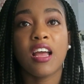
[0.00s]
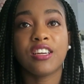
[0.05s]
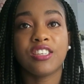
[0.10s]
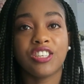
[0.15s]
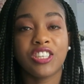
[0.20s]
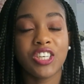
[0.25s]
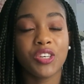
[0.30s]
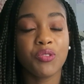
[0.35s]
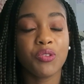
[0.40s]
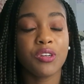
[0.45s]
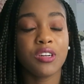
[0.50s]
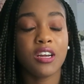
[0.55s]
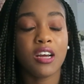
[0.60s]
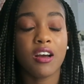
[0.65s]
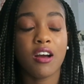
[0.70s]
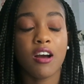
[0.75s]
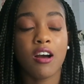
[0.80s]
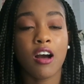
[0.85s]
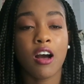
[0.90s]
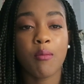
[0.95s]
and she would
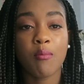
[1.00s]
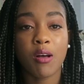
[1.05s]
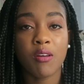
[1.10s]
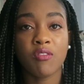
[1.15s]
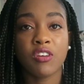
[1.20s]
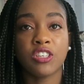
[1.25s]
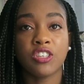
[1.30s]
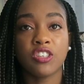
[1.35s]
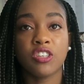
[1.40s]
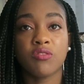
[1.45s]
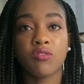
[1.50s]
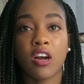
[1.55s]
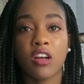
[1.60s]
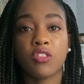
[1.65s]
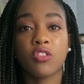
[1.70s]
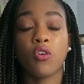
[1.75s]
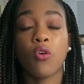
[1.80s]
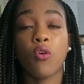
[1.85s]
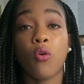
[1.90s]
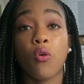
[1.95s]
eventually
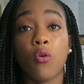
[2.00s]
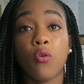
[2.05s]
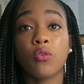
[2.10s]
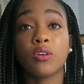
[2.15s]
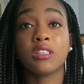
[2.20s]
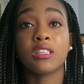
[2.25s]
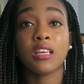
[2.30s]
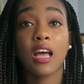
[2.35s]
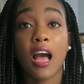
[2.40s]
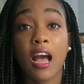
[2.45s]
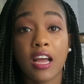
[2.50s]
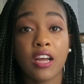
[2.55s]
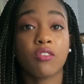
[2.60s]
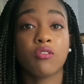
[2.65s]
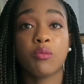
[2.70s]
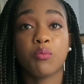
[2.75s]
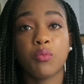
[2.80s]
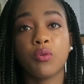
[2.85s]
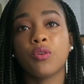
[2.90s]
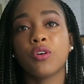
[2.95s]
write the whole entire
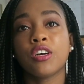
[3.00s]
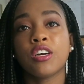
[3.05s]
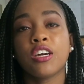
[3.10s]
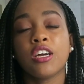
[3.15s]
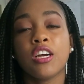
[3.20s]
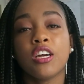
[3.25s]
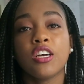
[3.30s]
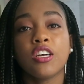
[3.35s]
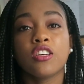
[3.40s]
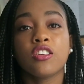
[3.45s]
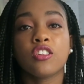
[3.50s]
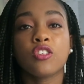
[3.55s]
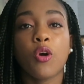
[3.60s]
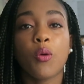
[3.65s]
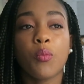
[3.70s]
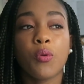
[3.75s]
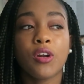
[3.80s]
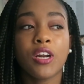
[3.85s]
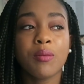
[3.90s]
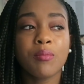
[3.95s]
report.
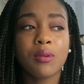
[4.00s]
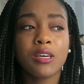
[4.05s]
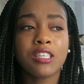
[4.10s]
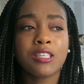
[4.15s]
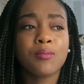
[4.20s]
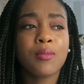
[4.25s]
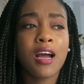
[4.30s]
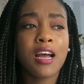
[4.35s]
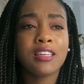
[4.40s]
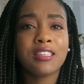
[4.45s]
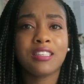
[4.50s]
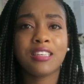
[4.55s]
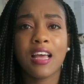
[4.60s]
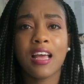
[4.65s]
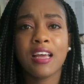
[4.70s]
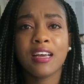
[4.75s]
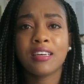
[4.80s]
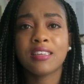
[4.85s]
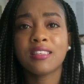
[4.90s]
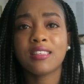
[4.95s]
So pretty much my
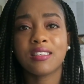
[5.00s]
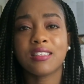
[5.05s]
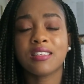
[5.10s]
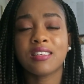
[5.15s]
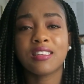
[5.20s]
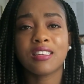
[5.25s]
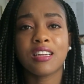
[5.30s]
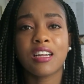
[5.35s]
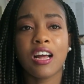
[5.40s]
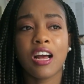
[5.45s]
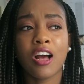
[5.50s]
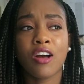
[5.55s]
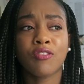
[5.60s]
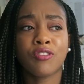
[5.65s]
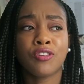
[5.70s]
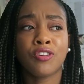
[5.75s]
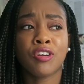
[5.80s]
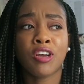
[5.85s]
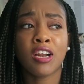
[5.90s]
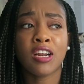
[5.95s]
day consisted
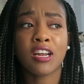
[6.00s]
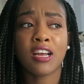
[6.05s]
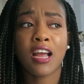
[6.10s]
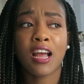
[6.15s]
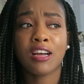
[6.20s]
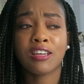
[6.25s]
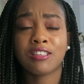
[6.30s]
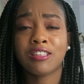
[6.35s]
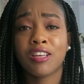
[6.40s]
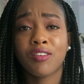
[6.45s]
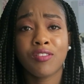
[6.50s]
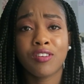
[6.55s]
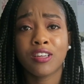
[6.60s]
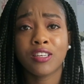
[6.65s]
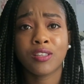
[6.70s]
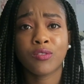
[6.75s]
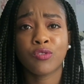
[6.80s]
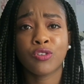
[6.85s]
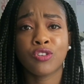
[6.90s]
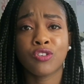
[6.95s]
of creating
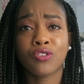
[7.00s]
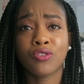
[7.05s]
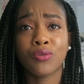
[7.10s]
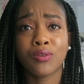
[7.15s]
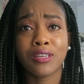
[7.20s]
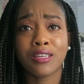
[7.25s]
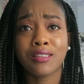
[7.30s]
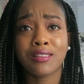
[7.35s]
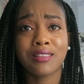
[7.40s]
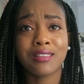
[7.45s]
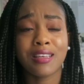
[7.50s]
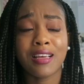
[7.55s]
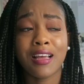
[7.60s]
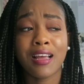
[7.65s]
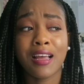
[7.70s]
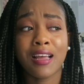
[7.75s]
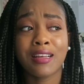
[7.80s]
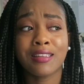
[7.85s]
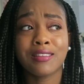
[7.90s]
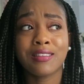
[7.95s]
activities for students
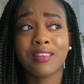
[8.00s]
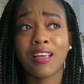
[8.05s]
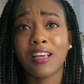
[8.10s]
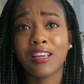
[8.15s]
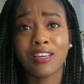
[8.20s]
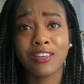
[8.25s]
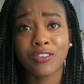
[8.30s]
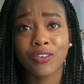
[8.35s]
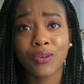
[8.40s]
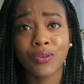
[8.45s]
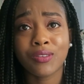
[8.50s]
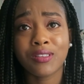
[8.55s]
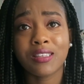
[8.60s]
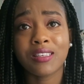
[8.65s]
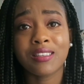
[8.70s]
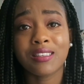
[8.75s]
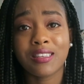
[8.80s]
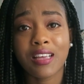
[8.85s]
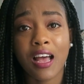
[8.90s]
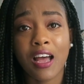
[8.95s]
and taking notes
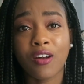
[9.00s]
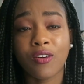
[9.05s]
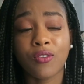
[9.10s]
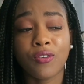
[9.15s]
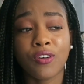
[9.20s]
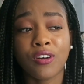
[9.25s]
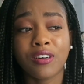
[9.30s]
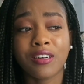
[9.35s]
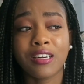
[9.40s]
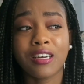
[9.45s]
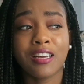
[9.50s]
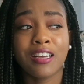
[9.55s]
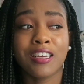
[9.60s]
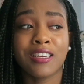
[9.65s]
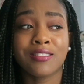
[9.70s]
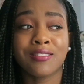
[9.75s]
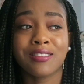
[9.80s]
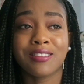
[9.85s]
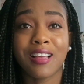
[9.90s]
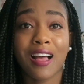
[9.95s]
and data on it,
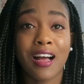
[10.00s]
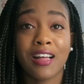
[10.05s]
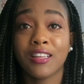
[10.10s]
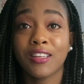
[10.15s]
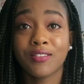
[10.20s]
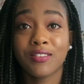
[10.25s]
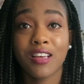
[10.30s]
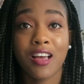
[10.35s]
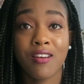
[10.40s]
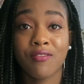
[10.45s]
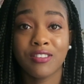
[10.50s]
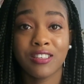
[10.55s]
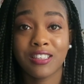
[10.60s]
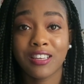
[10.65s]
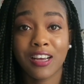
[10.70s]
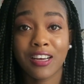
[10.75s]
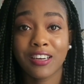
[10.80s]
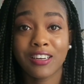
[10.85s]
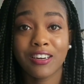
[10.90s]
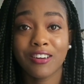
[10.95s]
and I loved every
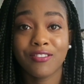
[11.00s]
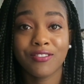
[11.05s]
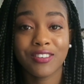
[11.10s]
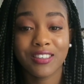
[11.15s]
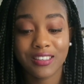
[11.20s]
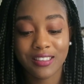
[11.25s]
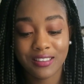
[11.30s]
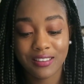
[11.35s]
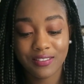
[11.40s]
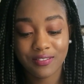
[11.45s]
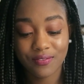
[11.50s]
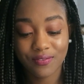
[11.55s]
second of it.